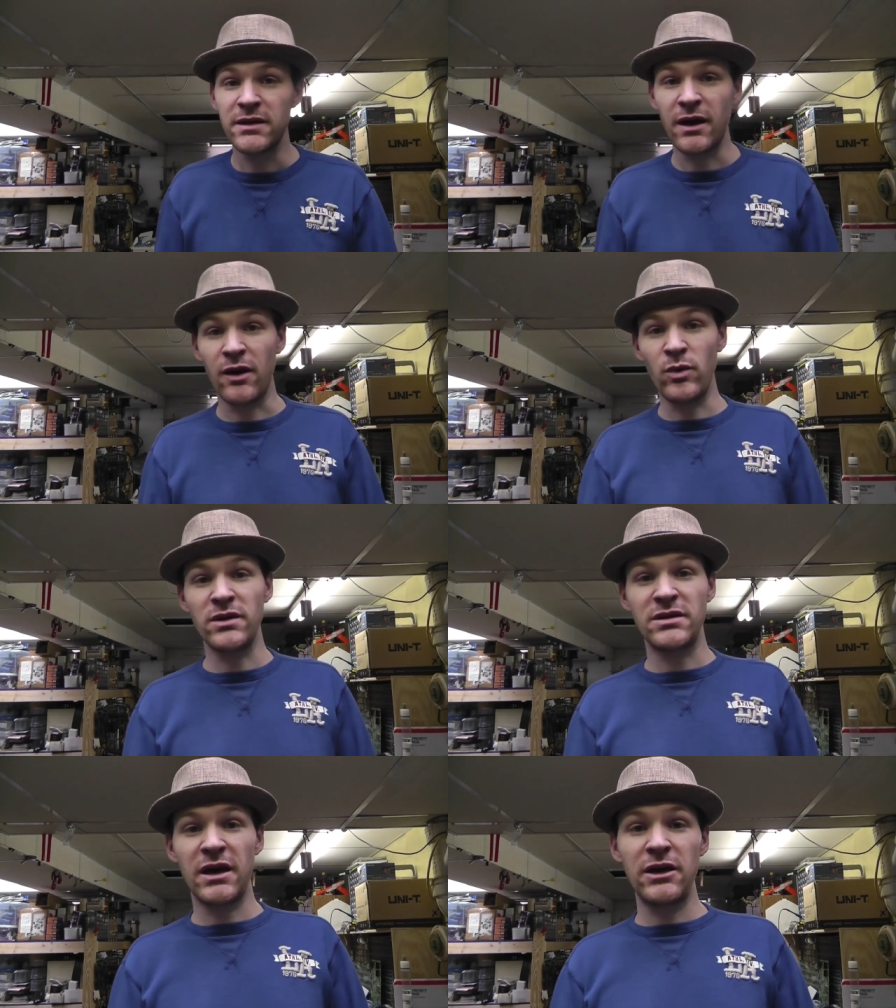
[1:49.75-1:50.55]
Now I
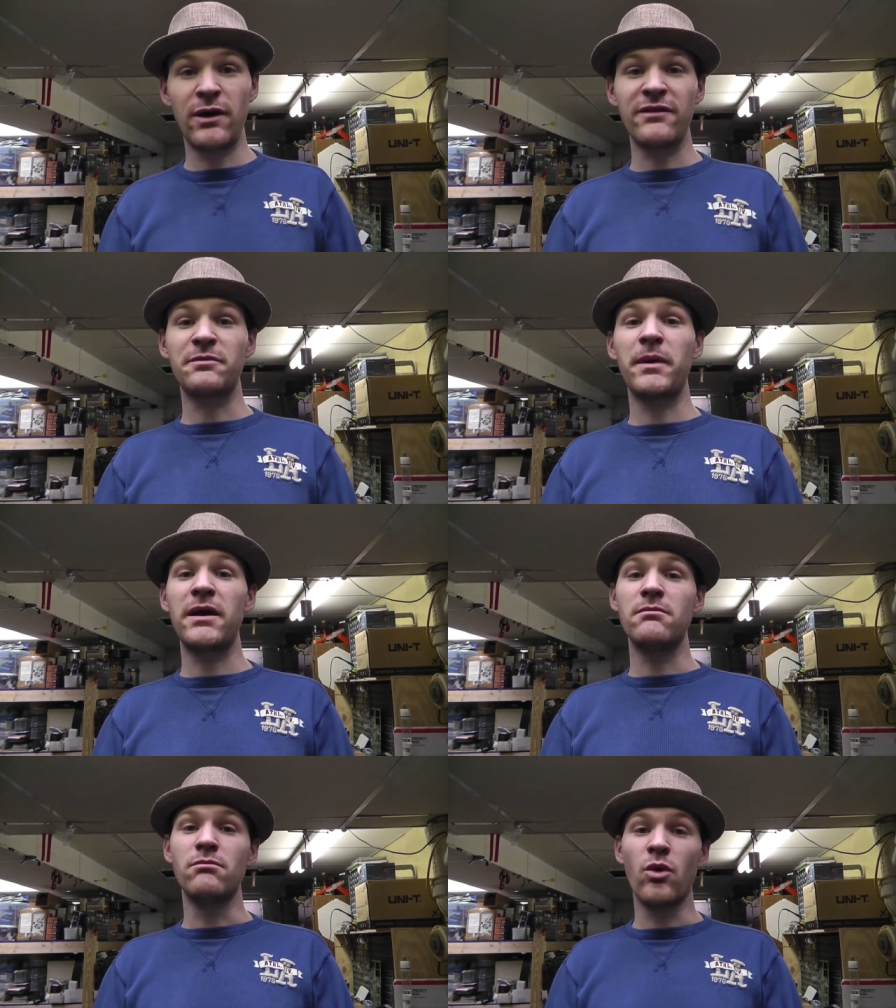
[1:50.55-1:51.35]
will tell you I
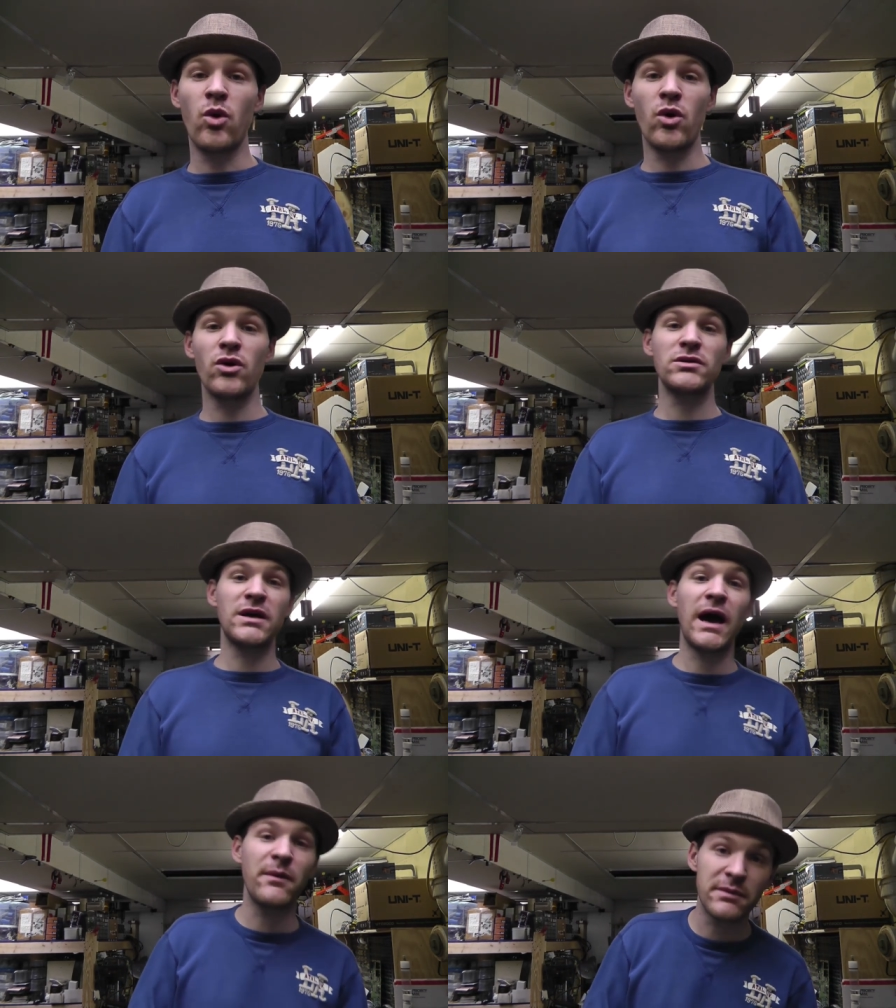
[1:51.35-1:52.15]
spent more
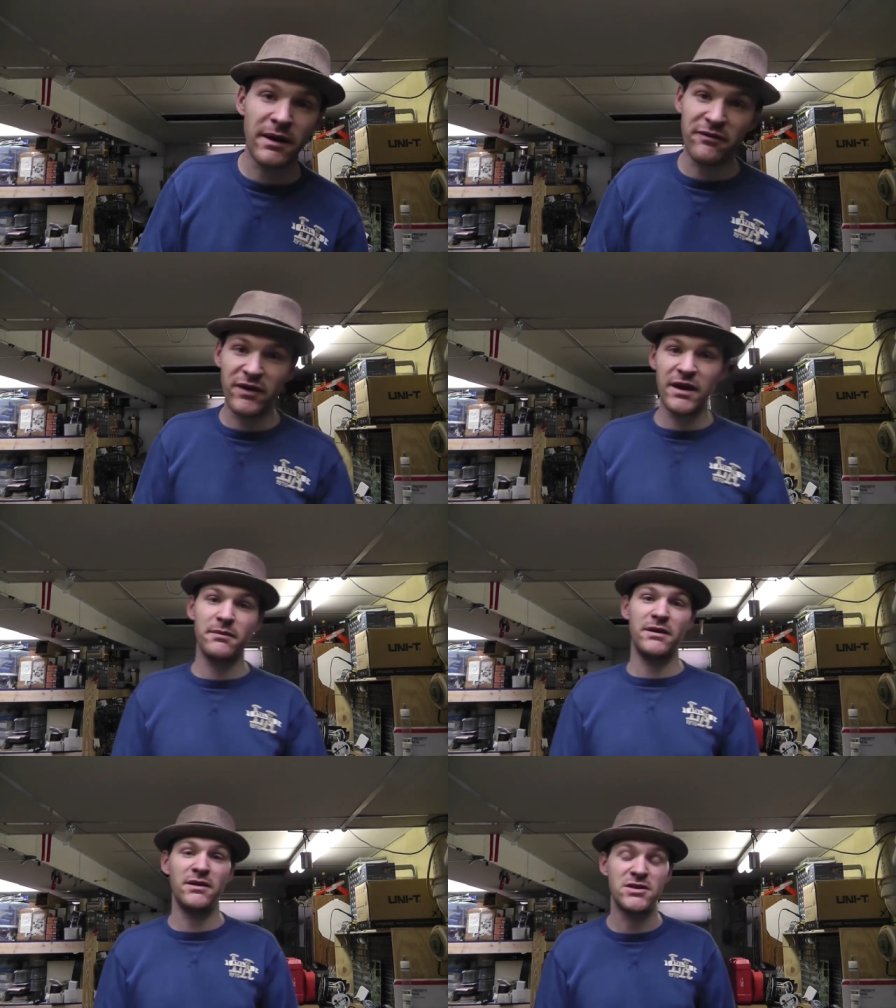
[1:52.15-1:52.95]
time with my
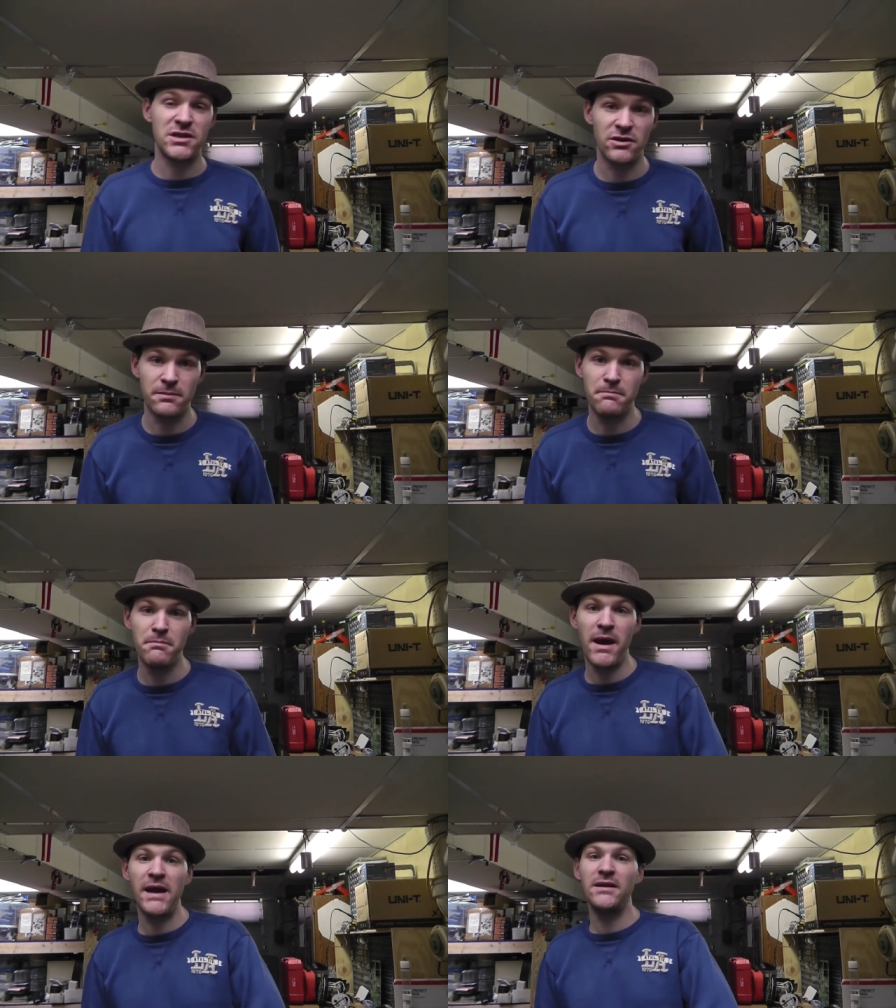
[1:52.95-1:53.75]
family this year,
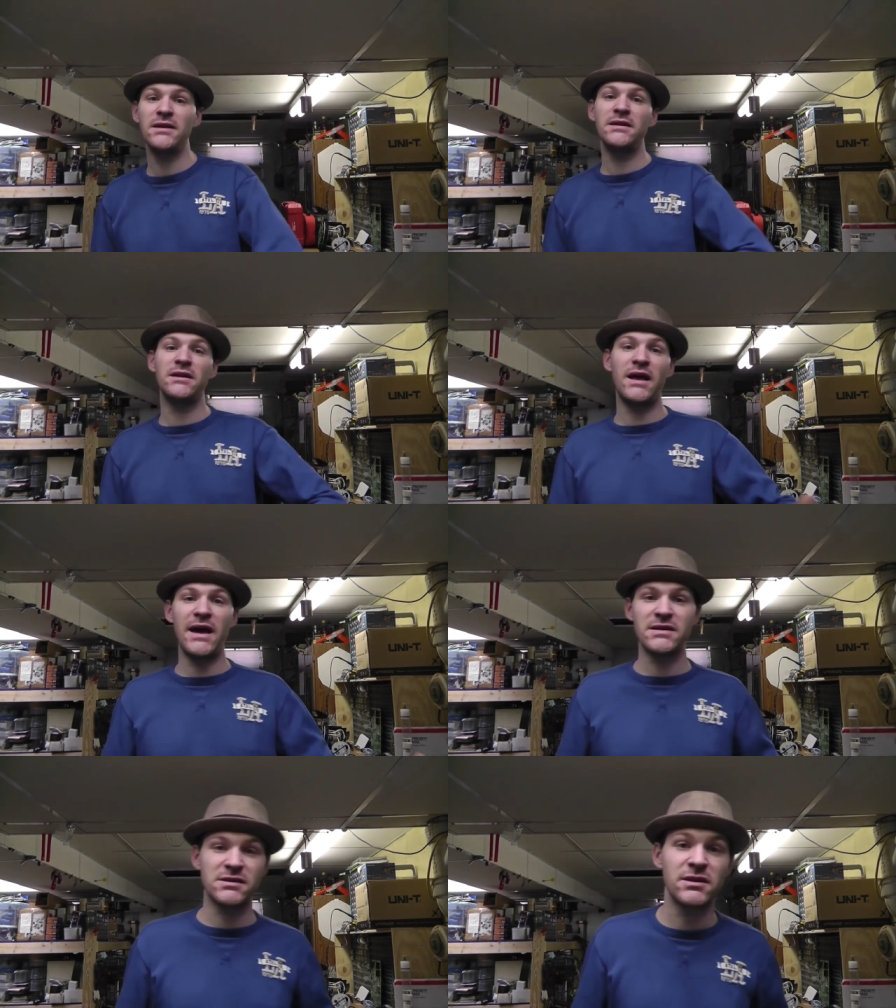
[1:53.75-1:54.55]
mainly the
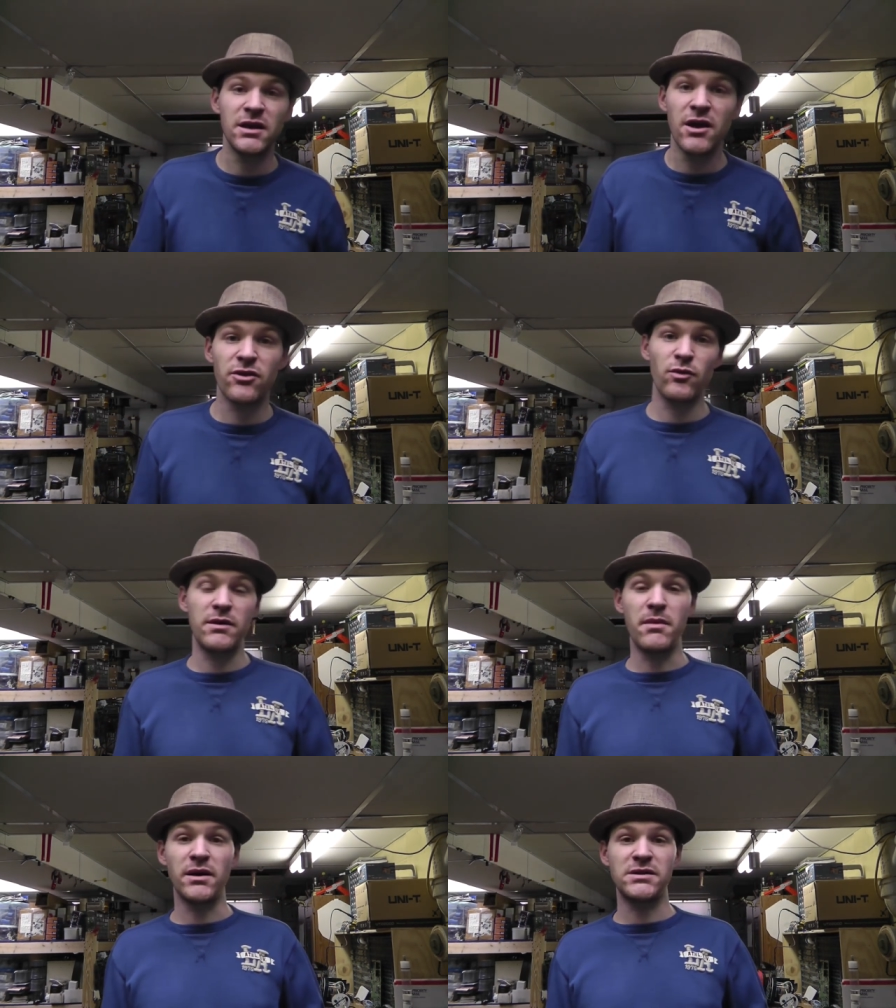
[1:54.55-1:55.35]
last
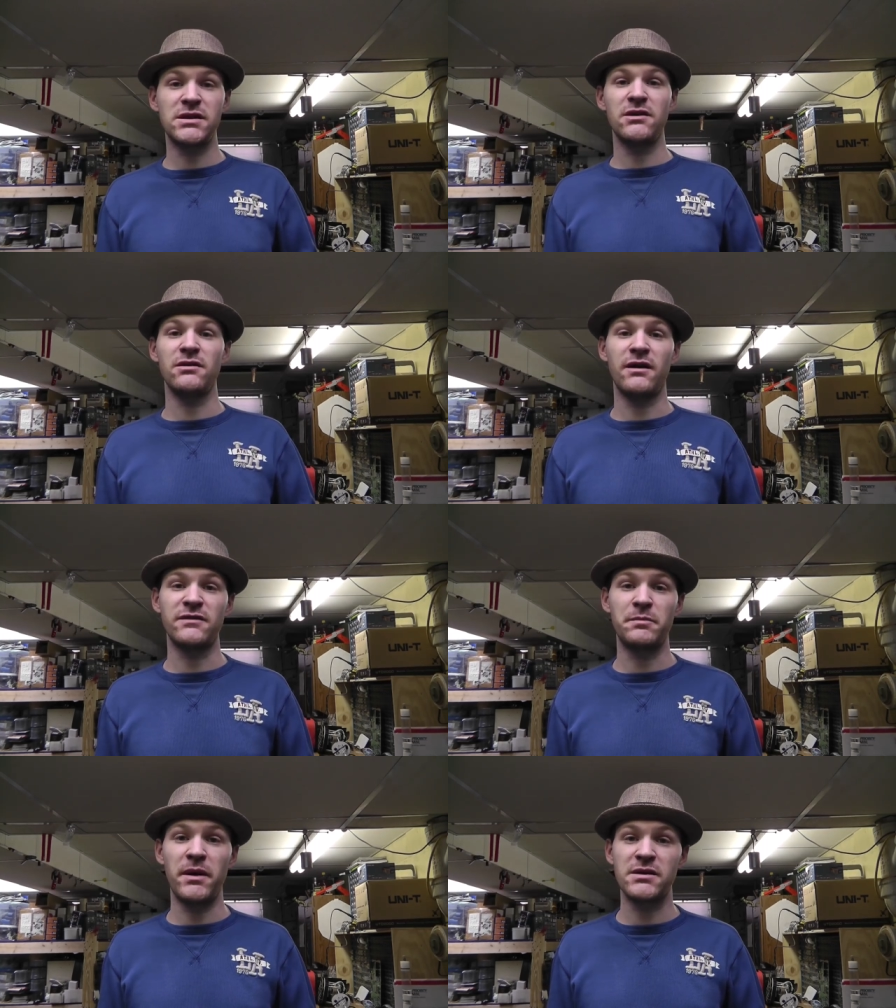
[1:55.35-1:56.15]
three months here
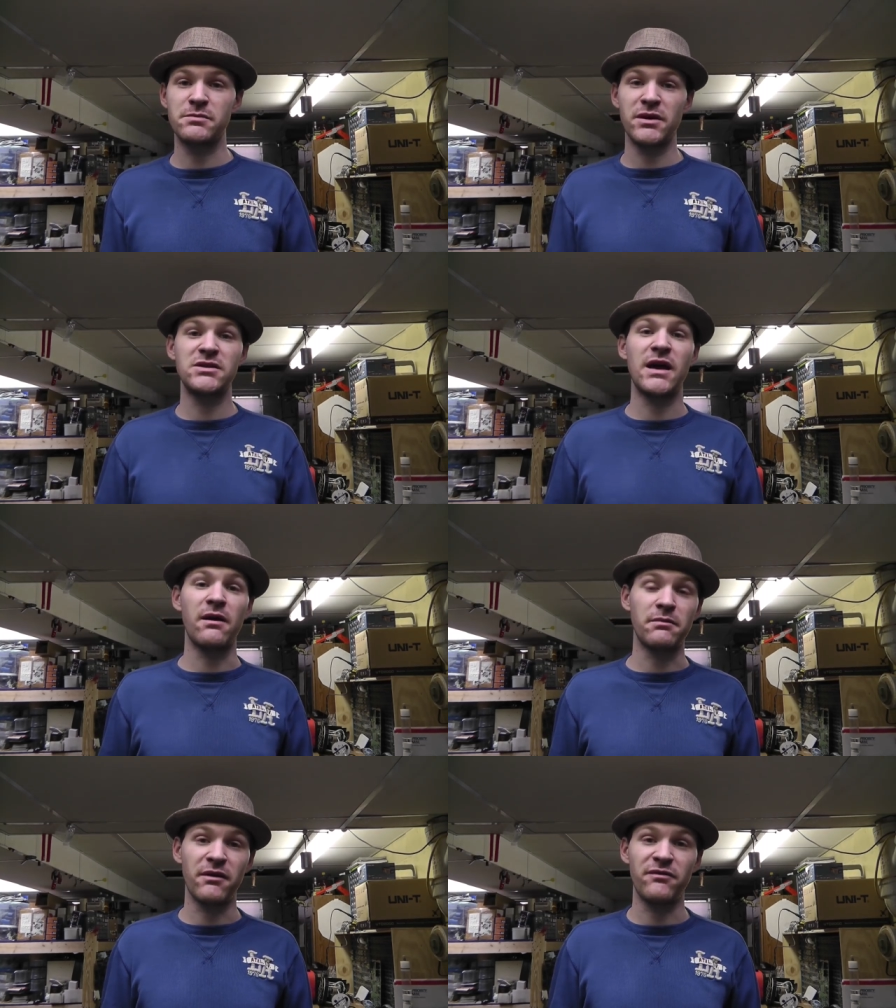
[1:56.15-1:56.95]
I've spent as much
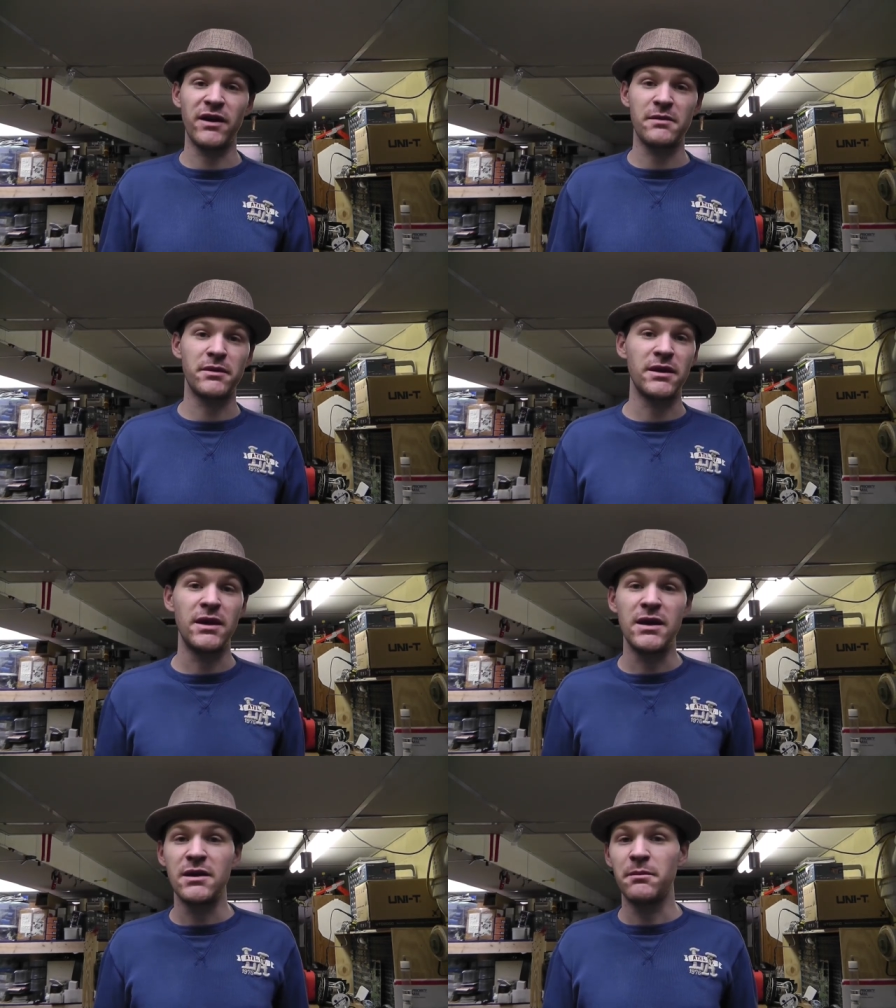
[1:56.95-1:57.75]
time with my family
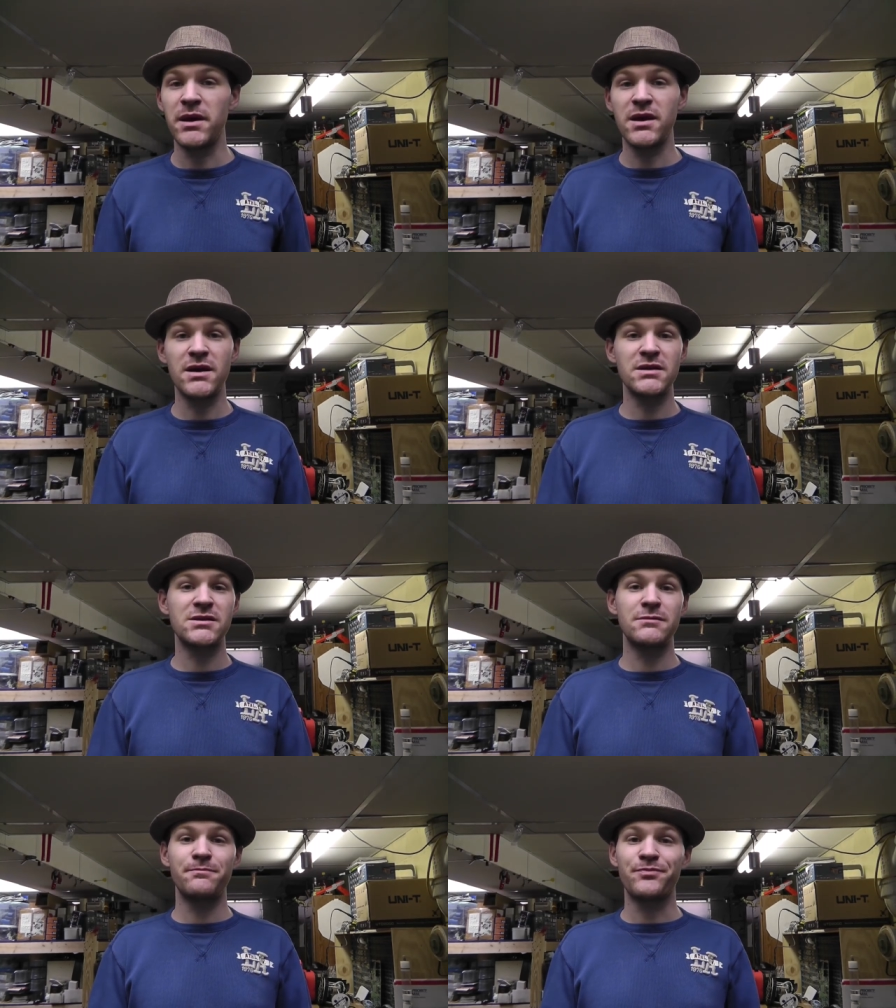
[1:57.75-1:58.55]
because